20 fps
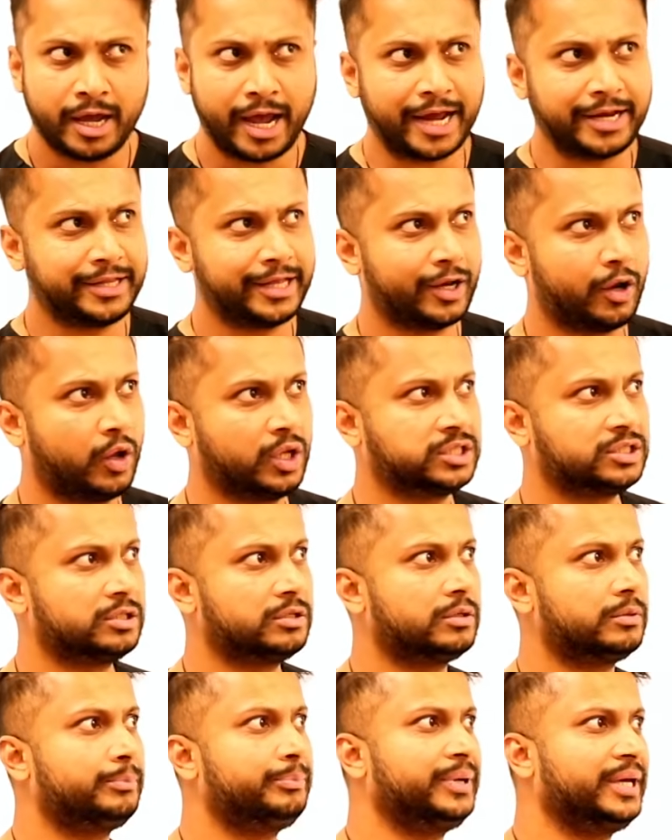and they'll
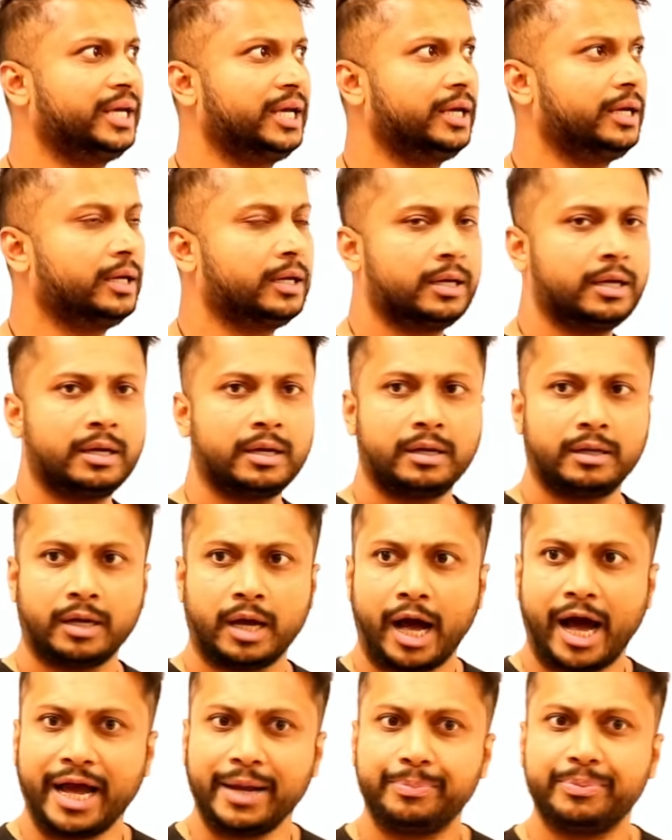also be
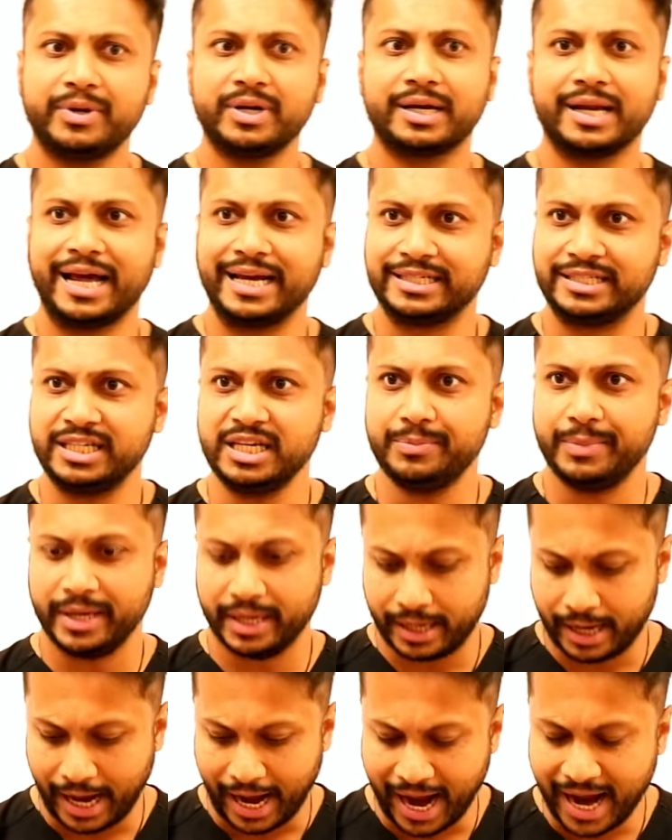
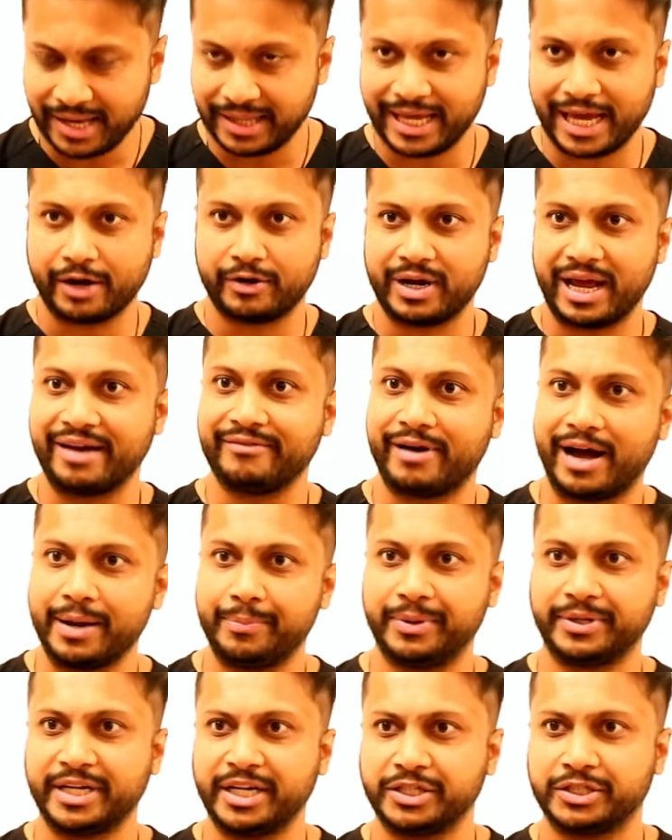hyperglycemic and they're going to have
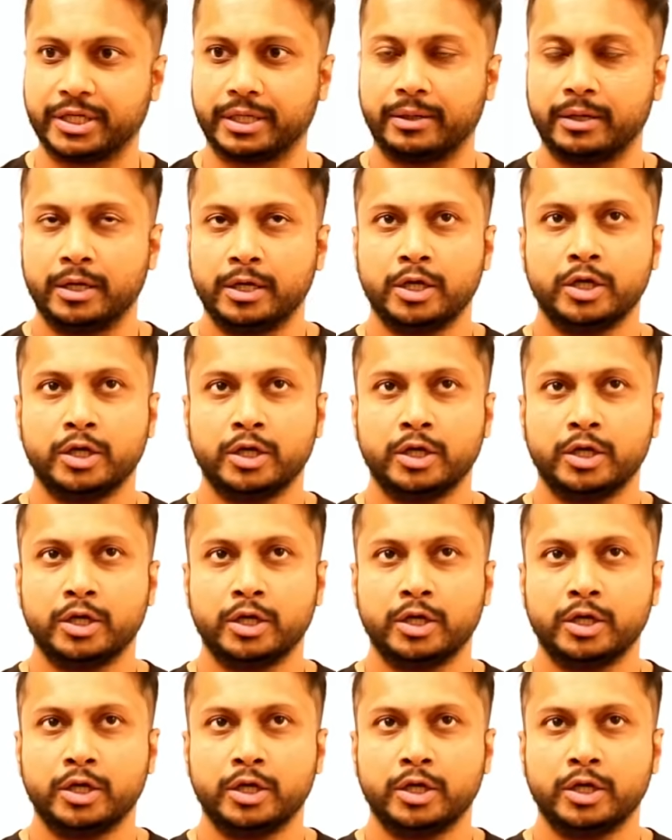hypertension.